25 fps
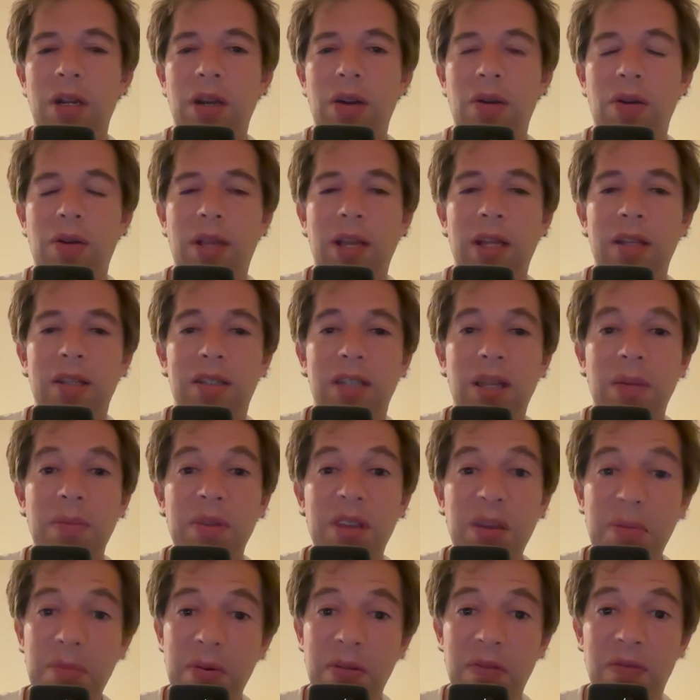get some
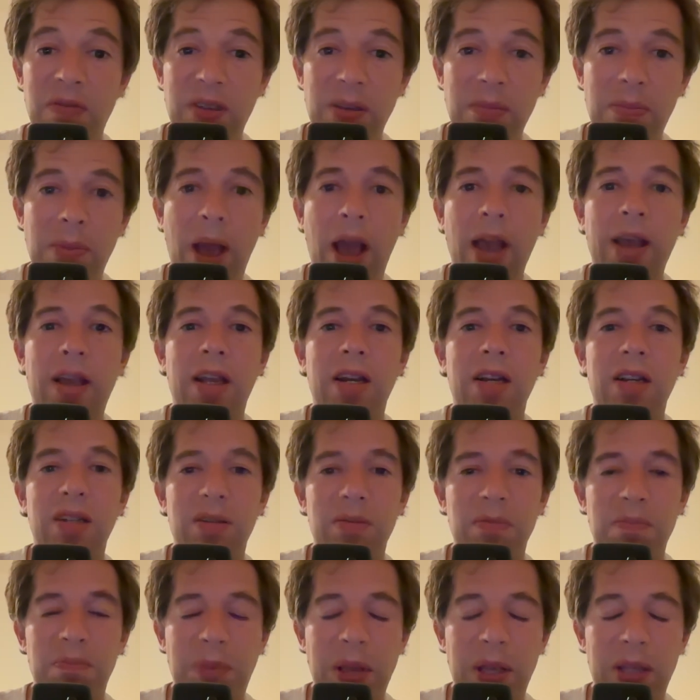human feedback,
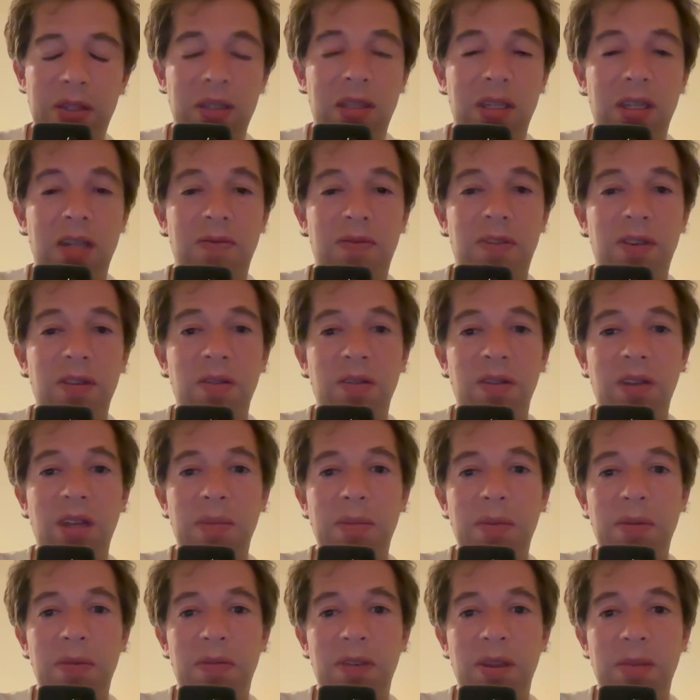and based on that
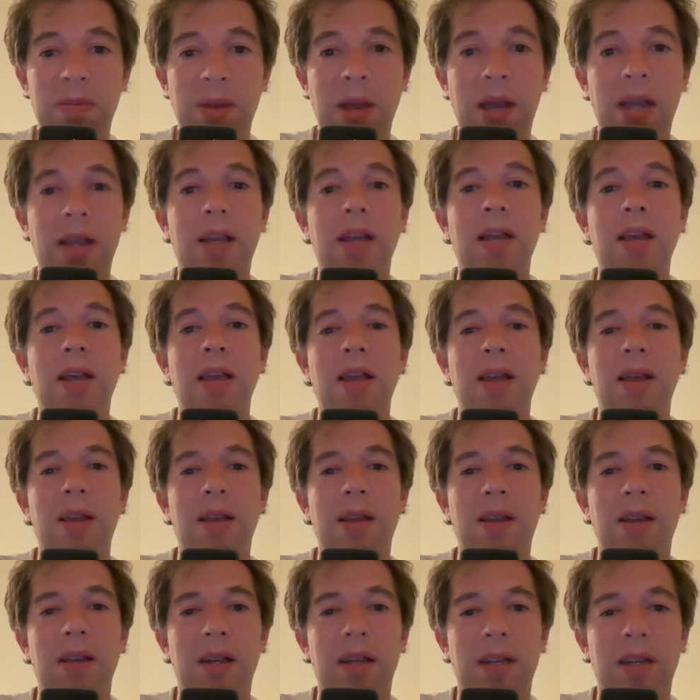human feedback,
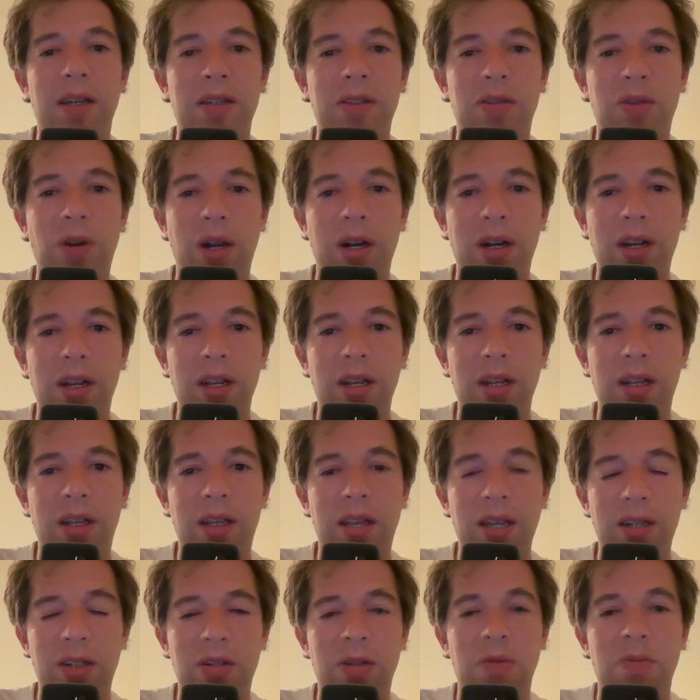try to
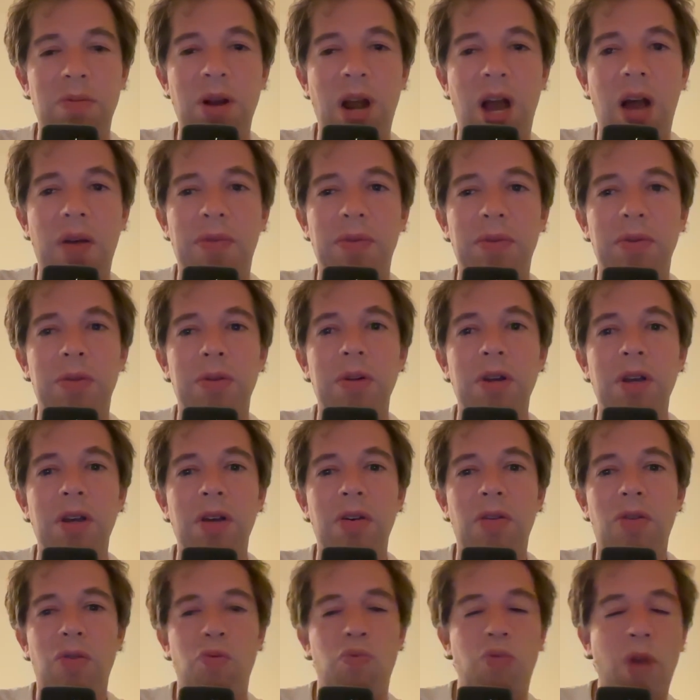get your novel
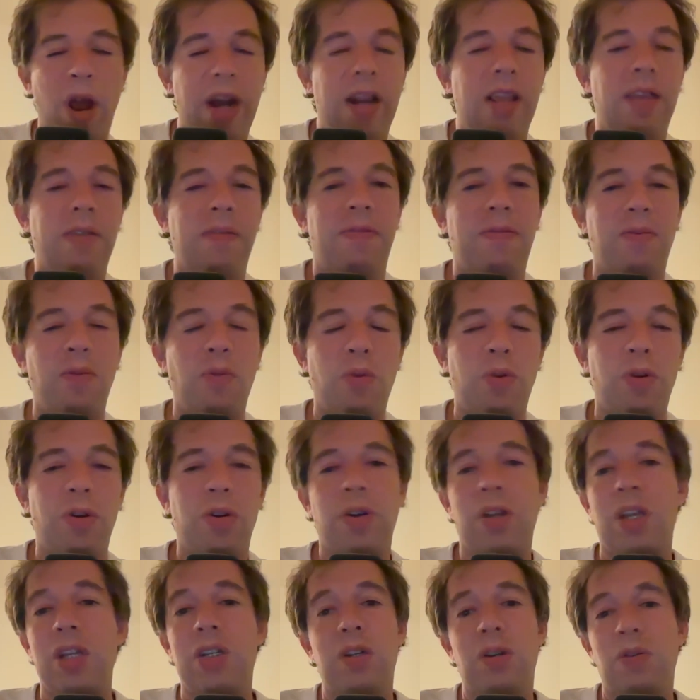ready for,
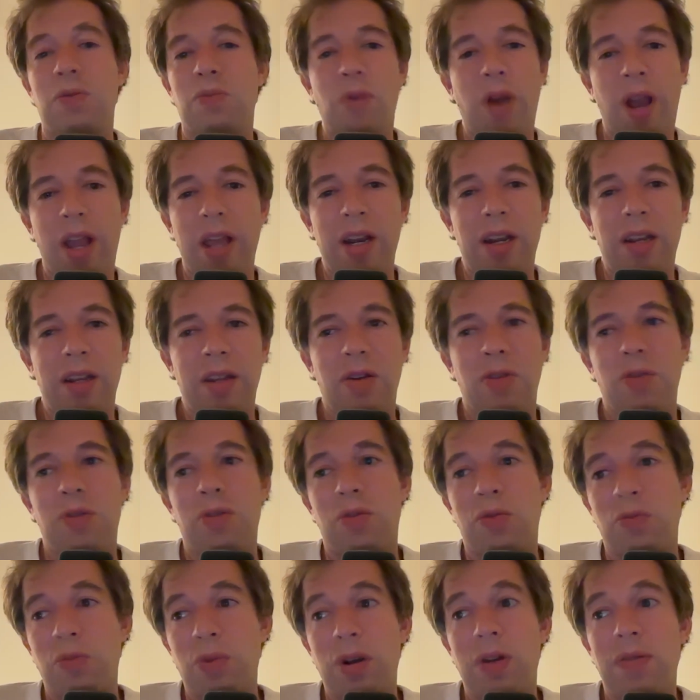or get your writing,
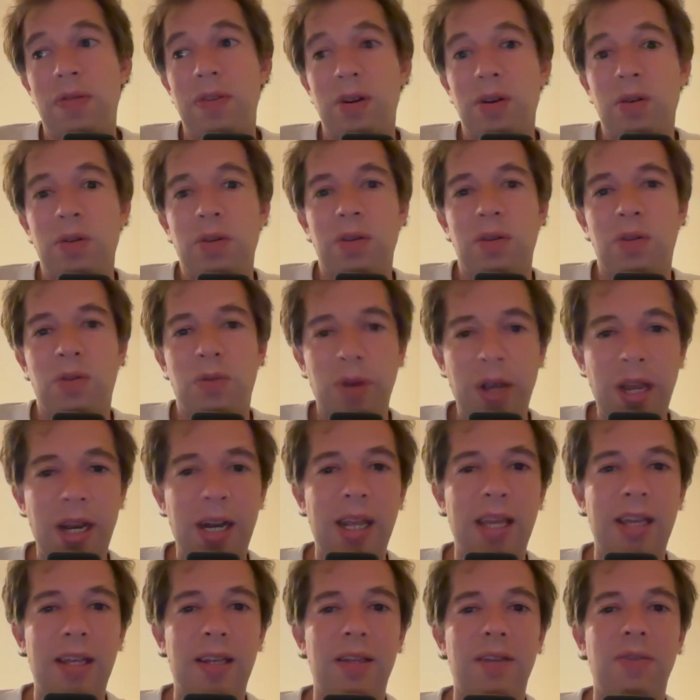whatever you're
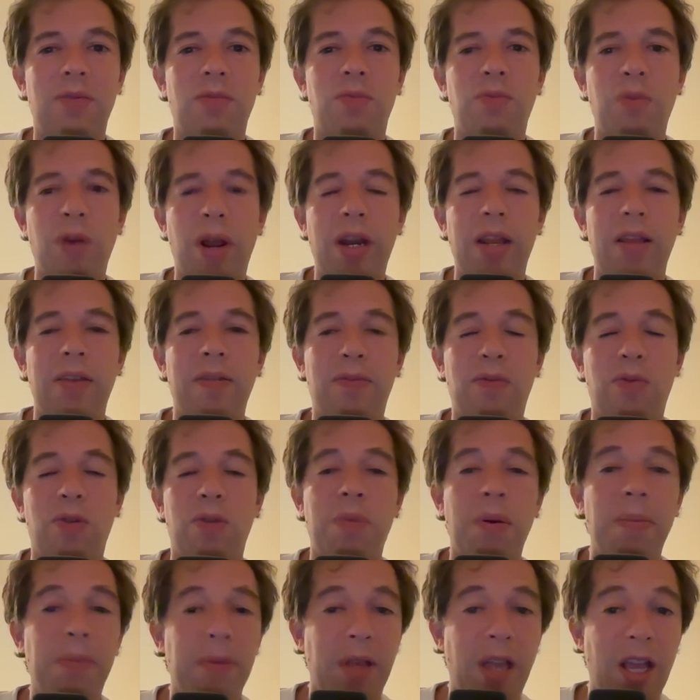creating, ready for
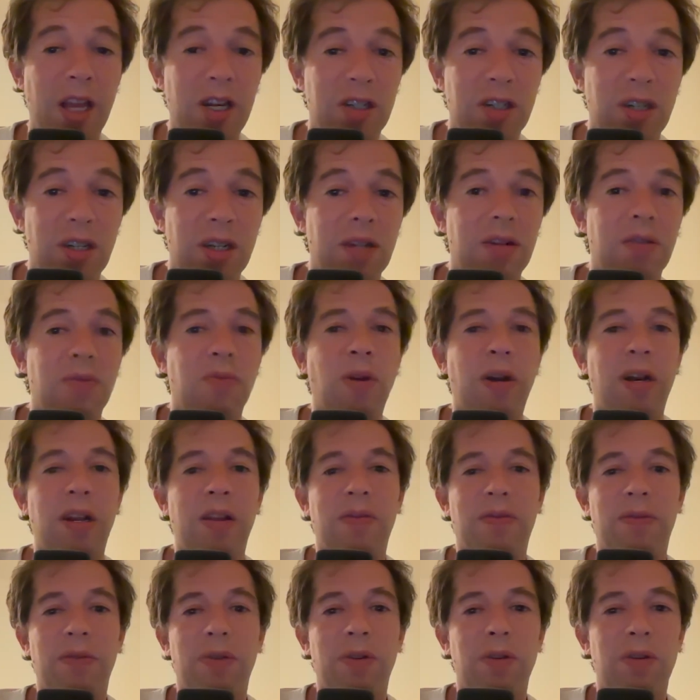publication, ready
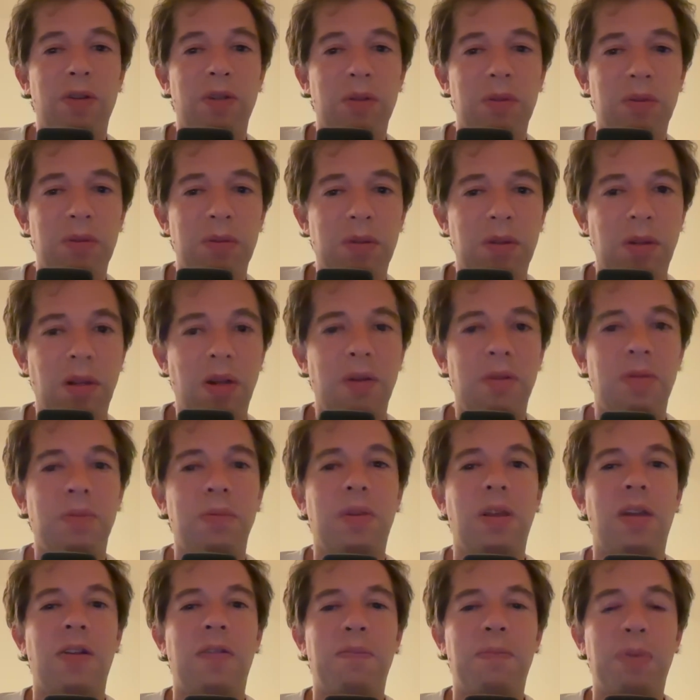for,
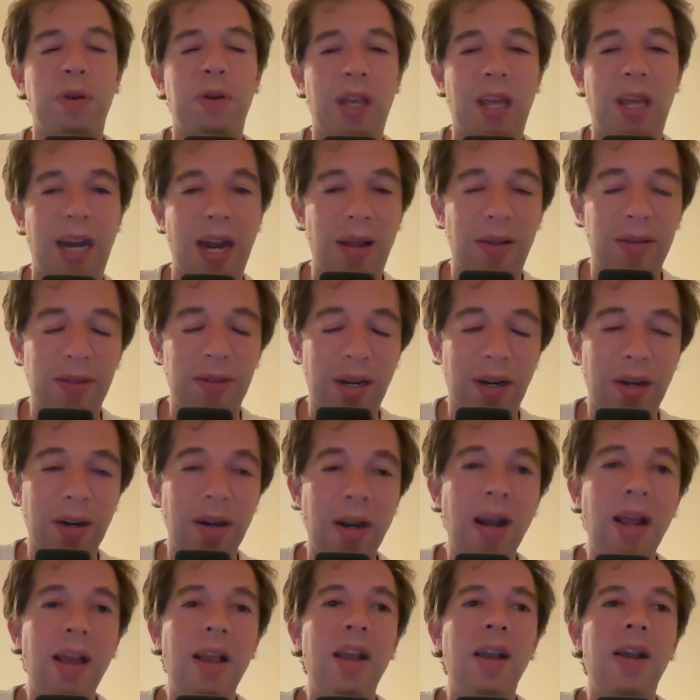kind of putting it out there.
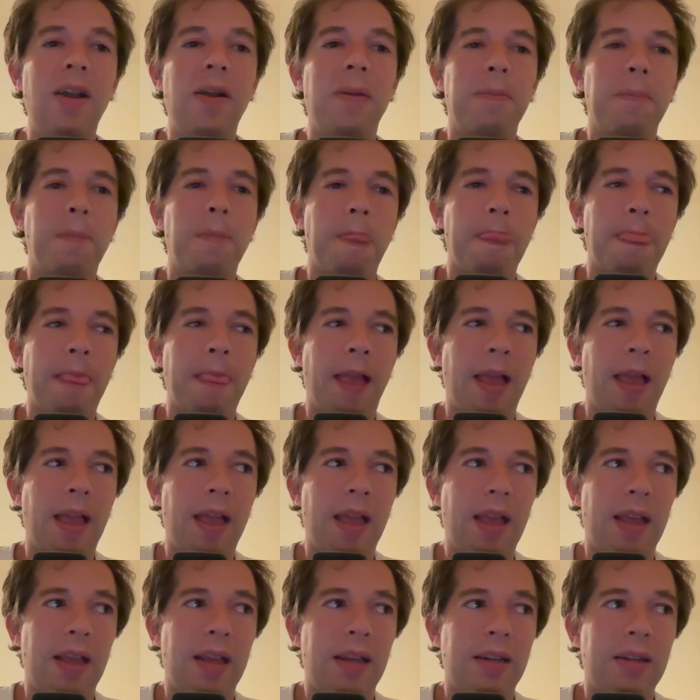
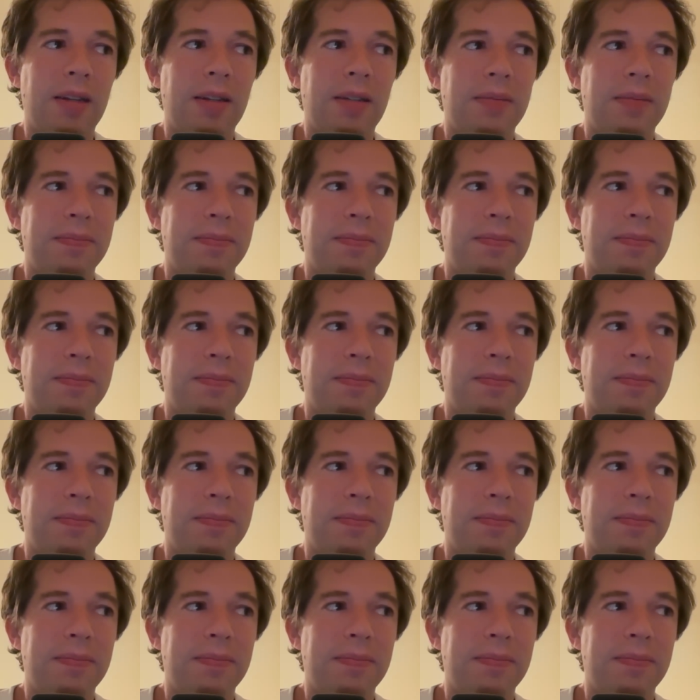And